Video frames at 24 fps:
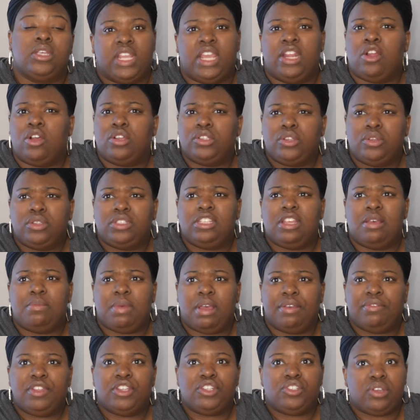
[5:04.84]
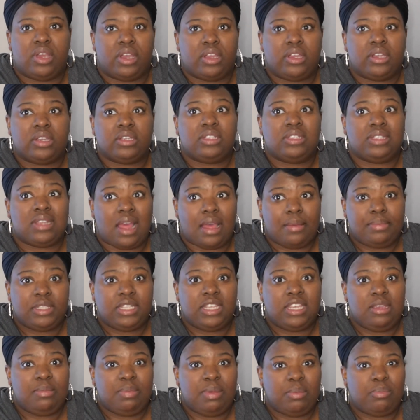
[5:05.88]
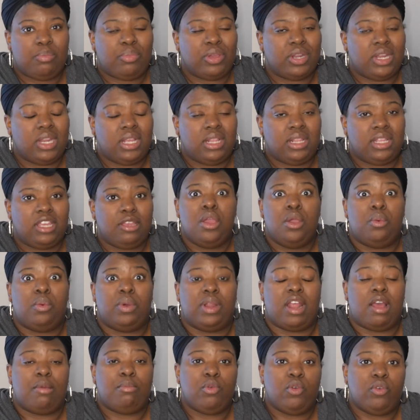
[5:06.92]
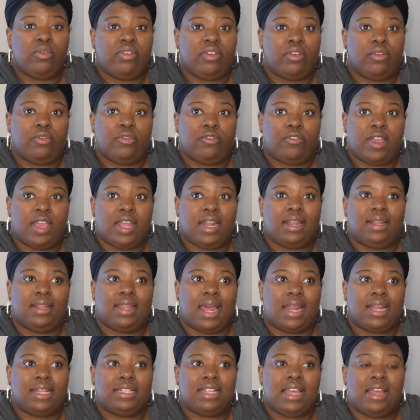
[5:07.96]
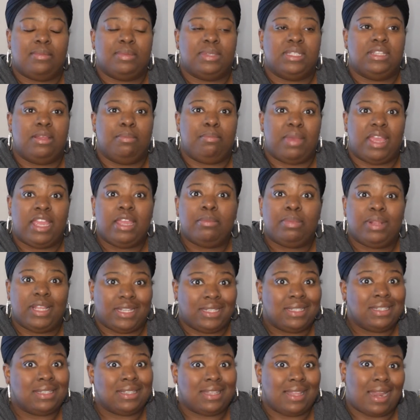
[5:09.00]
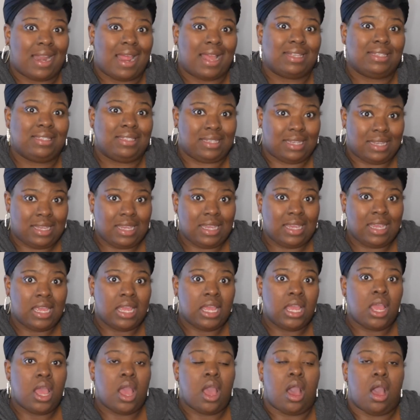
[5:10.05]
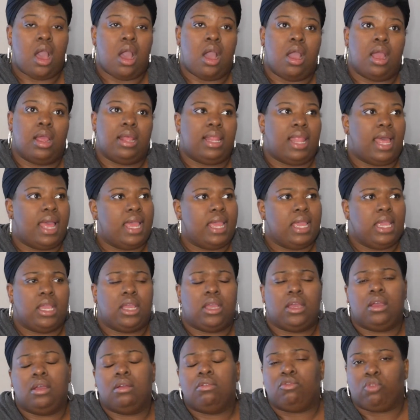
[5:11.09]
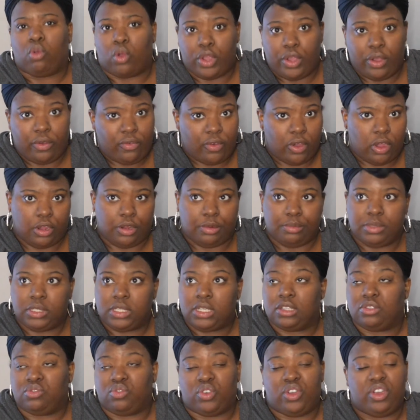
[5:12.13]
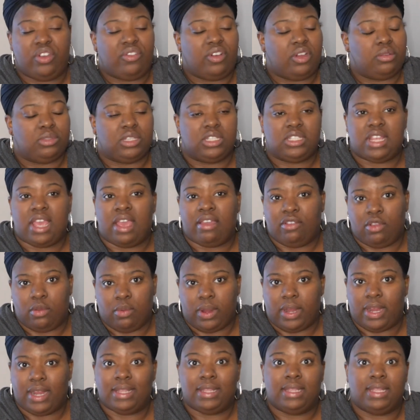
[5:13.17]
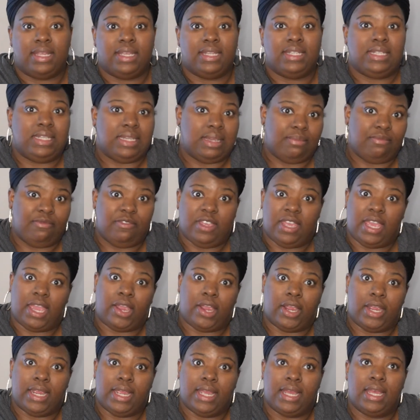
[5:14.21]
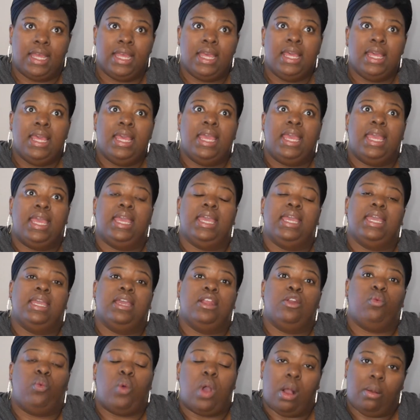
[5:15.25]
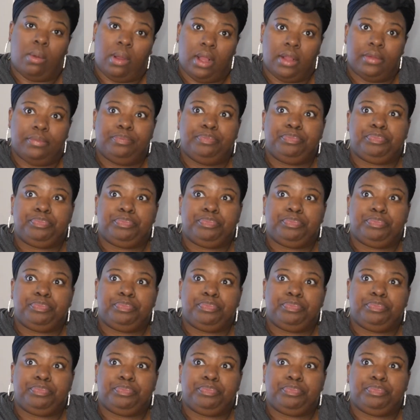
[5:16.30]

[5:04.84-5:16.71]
and also some of the truck stops keep it pretty clean. When I'm moving freight, a lot of times the main places that I see are like Royal Farms, because Royal Farms is everywhere in the DMV area, and Wawa.